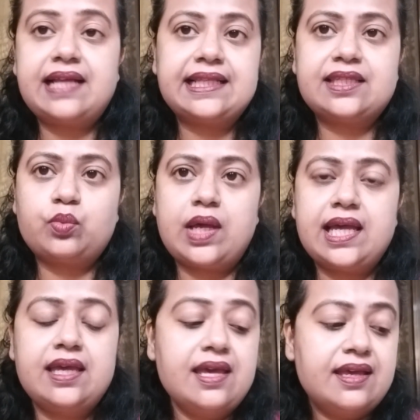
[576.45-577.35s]
That's
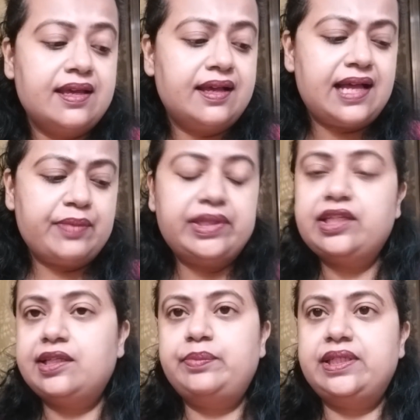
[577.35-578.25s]
why I'm a
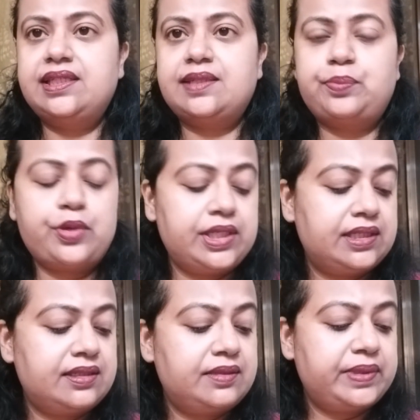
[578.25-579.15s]
little bit
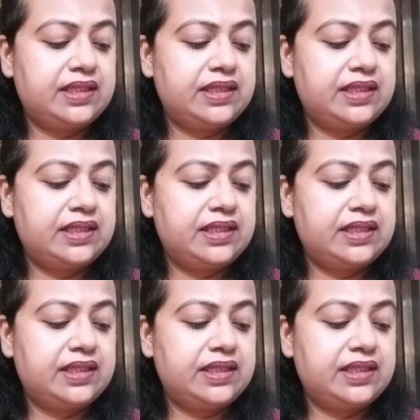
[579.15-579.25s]
disappointed,